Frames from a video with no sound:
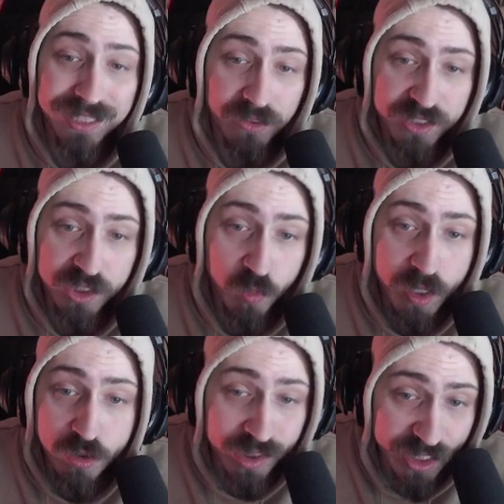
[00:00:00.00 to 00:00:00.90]
Now, this is where
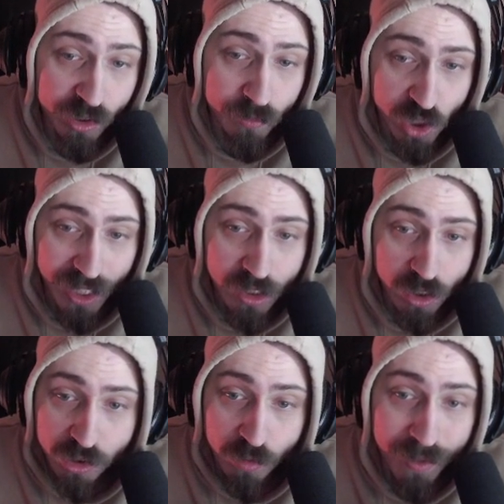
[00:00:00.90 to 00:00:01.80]
you see some
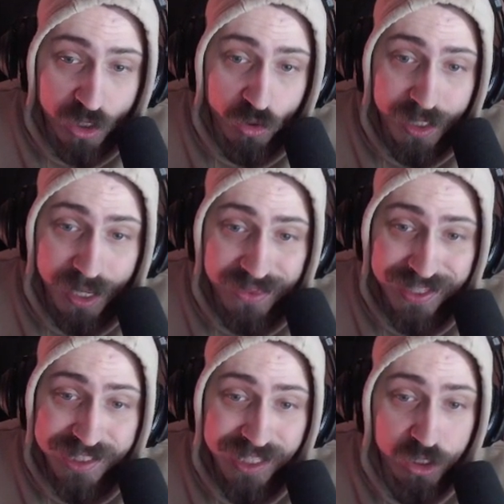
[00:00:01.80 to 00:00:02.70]
changes, so make sure you get
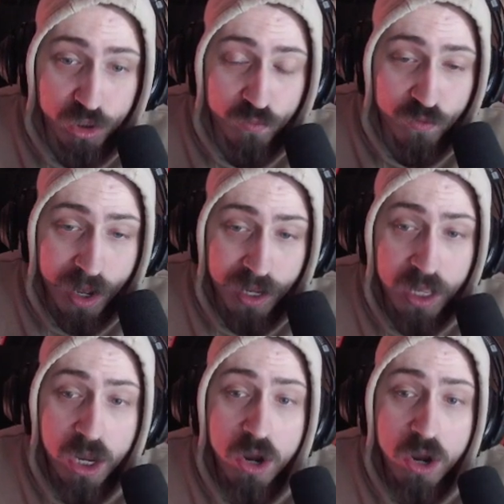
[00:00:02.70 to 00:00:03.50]
this section right.